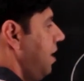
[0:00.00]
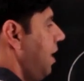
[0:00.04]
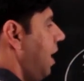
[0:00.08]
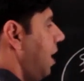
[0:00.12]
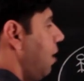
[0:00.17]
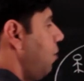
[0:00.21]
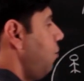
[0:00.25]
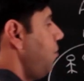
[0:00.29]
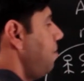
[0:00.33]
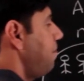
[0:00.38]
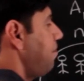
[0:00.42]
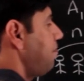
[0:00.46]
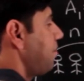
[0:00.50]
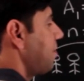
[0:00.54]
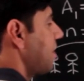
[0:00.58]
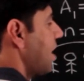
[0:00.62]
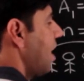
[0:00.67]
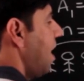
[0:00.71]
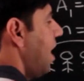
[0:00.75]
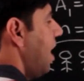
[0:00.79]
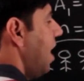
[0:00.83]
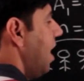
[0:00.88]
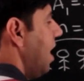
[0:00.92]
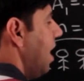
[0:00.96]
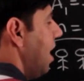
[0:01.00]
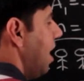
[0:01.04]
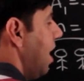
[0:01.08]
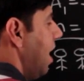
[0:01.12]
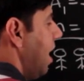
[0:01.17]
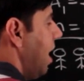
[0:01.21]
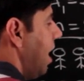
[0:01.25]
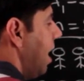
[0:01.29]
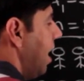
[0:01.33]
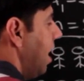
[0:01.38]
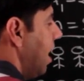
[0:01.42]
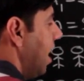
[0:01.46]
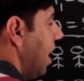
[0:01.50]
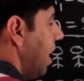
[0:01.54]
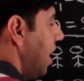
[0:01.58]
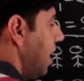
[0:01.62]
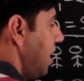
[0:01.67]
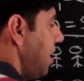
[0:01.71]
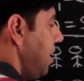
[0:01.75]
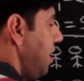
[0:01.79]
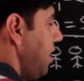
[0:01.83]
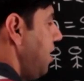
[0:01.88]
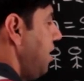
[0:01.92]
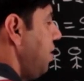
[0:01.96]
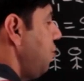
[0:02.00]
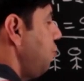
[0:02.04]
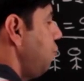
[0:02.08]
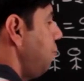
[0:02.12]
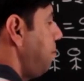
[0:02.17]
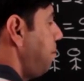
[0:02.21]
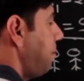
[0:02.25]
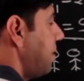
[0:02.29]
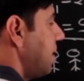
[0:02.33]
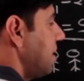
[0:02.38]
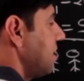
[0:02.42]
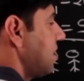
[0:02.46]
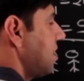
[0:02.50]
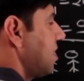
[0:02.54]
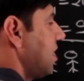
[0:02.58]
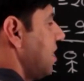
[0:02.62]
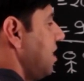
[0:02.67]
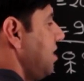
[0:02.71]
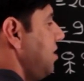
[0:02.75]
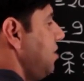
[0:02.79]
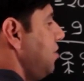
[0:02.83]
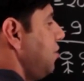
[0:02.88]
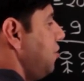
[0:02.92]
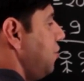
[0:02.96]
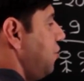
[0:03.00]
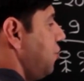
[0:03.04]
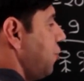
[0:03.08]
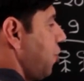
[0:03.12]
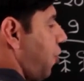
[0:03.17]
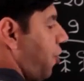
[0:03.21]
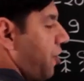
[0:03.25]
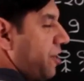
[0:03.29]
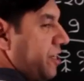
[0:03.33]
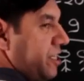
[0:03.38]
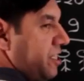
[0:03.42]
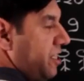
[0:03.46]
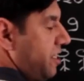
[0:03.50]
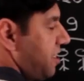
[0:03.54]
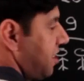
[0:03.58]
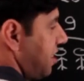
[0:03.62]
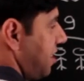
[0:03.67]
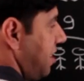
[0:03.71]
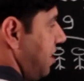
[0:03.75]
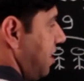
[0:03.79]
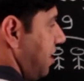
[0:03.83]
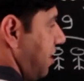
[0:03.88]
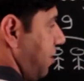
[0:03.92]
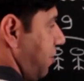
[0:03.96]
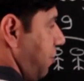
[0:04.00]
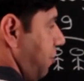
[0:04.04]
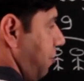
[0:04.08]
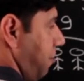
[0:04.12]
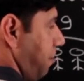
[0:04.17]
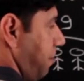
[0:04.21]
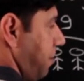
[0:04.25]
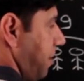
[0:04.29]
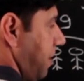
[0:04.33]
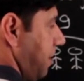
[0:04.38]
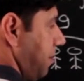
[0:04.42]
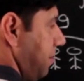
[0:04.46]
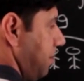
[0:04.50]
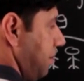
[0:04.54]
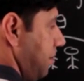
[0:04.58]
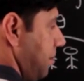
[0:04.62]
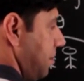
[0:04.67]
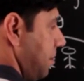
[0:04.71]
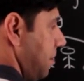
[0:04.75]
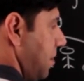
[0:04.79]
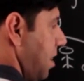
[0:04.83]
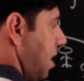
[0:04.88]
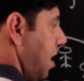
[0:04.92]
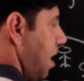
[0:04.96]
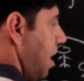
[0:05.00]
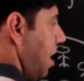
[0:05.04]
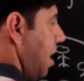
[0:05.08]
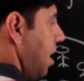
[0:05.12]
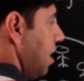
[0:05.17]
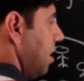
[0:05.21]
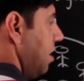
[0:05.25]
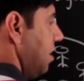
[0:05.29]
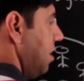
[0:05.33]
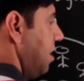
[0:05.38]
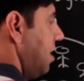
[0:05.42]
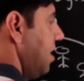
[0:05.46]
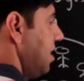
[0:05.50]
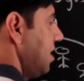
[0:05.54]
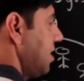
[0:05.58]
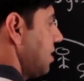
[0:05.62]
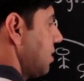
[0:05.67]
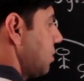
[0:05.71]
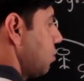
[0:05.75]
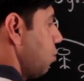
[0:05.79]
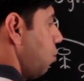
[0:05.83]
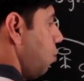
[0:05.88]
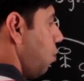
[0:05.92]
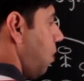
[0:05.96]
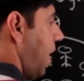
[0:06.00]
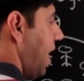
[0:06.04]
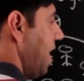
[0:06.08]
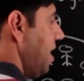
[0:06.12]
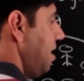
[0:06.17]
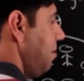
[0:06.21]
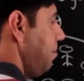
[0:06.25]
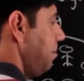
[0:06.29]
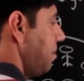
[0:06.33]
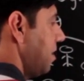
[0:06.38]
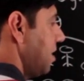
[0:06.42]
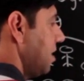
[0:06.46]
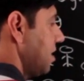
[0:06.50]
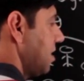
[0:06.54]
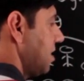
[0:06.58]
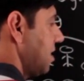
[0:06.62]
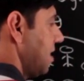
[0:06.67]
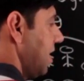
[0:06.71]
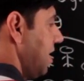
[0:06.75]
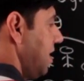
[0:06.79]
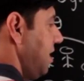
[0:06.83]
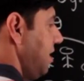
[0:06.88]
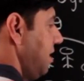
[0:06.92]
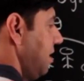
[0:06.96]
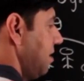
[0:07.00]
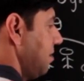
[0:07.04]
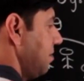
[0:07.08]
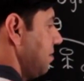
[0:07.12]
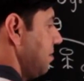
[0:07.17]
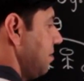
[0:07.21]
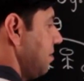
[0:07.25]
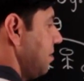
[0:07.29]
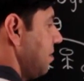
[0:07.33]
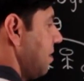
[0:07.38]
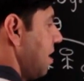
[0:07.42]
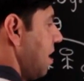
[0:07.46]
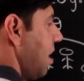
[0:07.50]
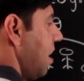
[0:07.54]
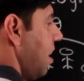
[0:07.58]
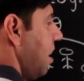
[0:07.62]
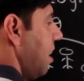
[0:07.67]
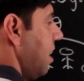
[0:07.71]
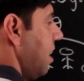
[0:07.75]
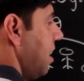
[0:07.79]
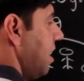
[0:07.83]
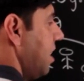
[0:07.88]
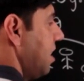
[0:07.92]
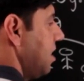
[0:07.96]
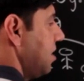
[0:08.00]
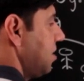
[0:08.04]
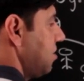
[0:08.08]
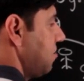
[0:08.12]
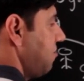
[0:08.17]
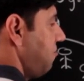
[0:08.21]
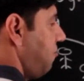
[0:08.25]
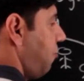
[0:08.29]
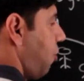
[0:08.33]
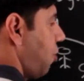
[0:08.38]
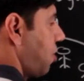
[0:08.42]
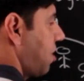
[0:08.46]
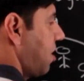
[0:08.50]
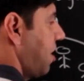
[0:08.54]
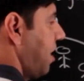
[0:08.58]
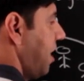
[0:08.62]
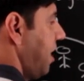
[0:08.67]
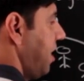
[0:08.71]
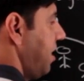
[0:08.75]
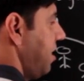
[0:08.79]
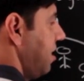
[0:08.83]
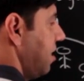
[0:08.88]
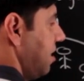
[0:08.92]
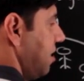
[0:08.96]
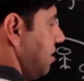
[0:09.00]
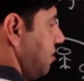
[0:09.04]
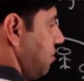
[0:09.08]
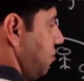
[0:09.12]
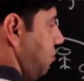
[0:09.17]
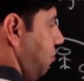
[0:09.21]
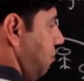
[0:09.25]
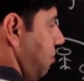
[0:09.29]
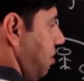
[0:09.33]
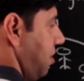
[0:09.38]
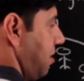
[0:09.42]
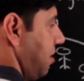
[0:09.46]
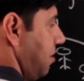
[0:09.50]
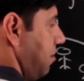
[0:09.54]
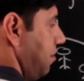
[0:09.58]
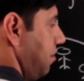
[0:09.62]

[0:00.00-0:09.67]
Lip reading: Now, a new person joins the group. This one person is 40 years old.